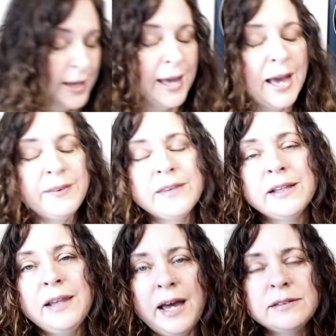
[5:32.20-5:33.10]
And then
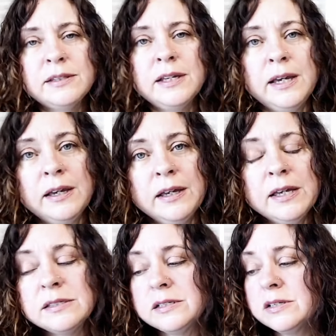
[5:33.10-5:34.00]
the last thing
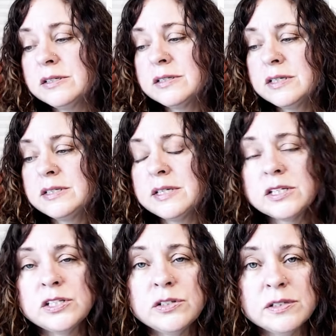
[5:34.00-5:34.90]
is there is an addiction to the